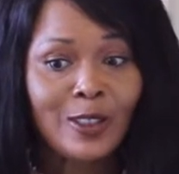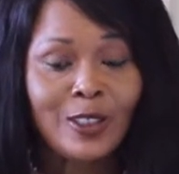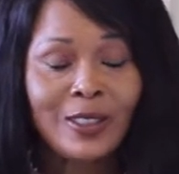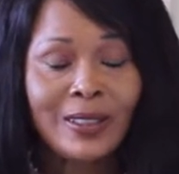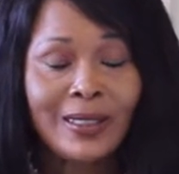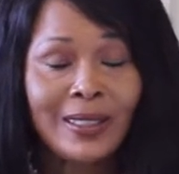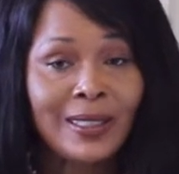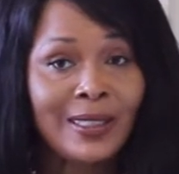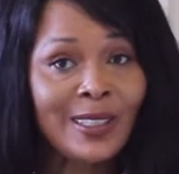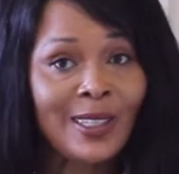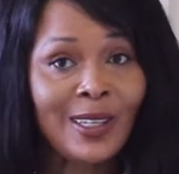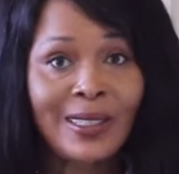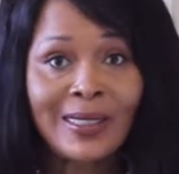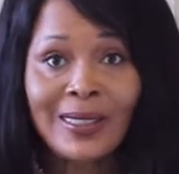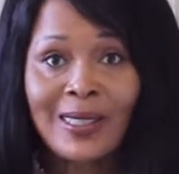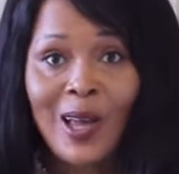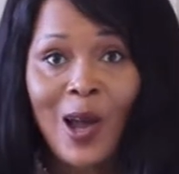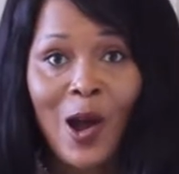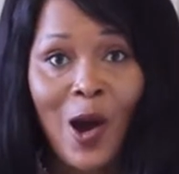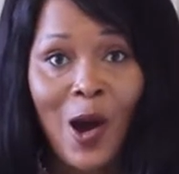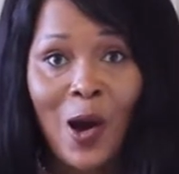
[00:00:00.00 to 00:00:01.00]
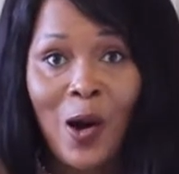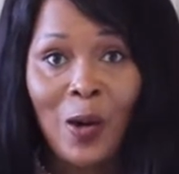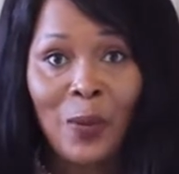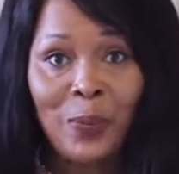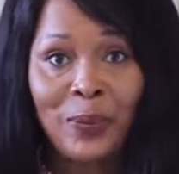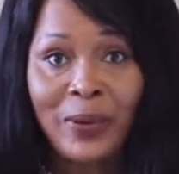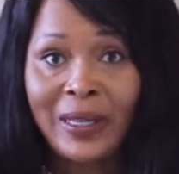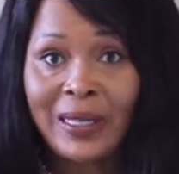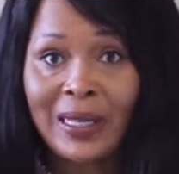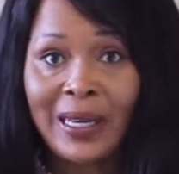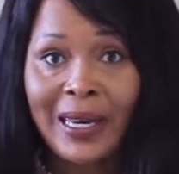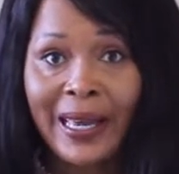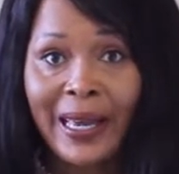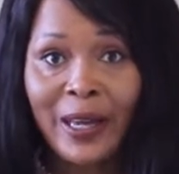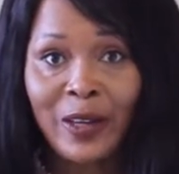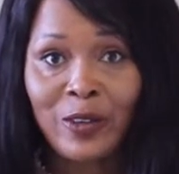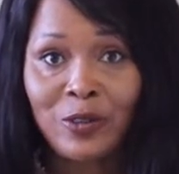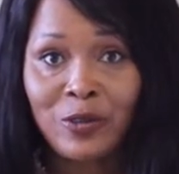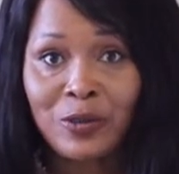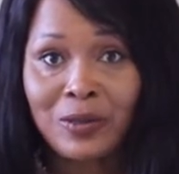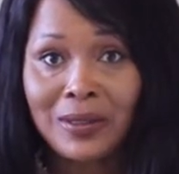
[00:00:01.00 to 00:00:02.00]
she just up and
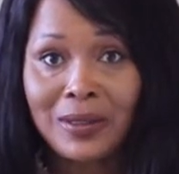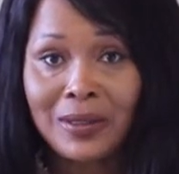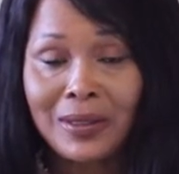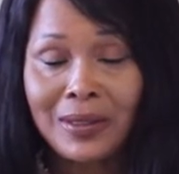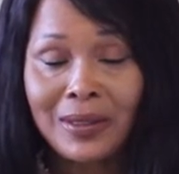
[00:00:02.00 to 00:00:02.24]
left.